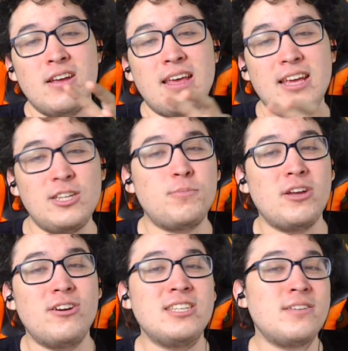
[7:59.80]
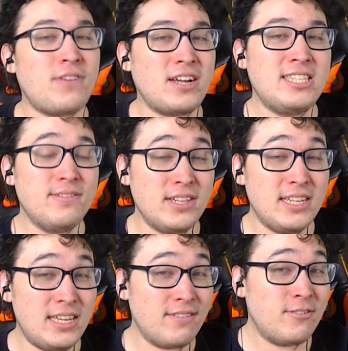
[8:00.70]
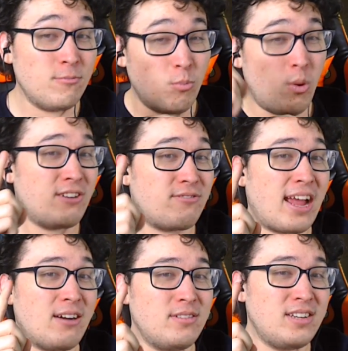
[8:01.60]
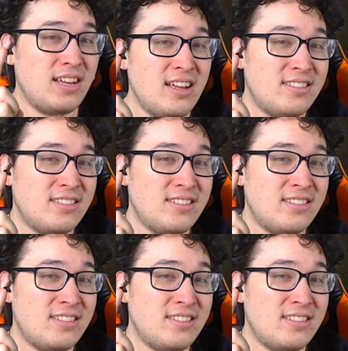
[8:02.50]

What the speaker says: each player is effectively given 1 round